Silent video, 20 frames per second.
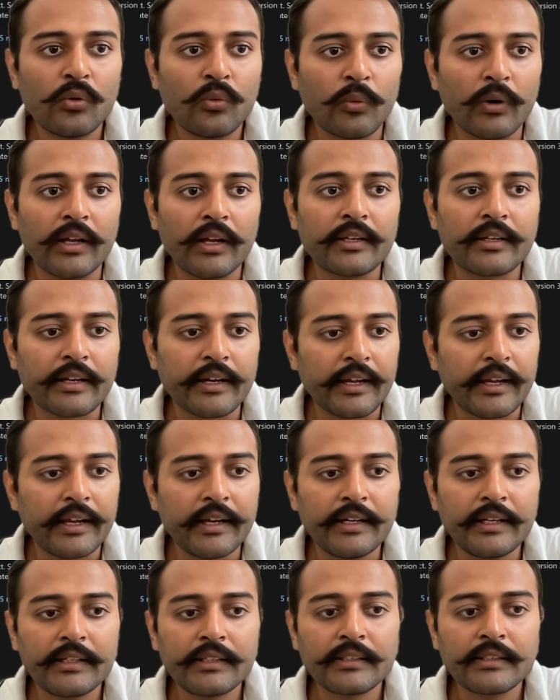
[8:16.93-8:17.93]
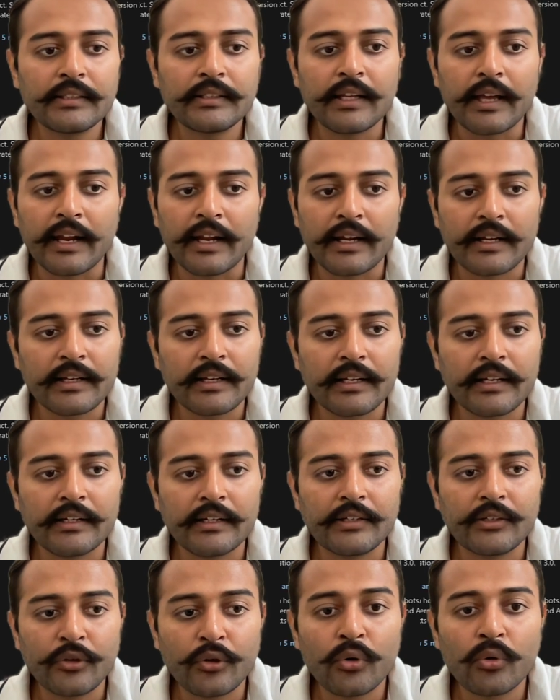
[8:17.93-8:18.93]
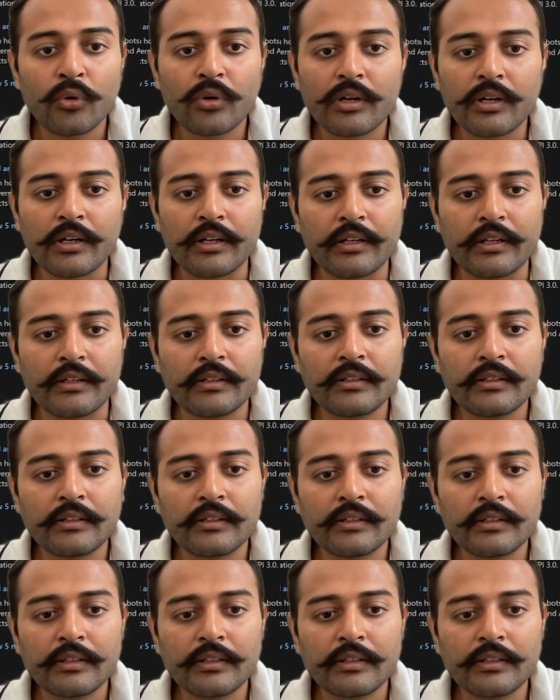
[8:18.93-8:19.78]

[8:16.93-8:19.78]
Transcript: while creating the direct line token,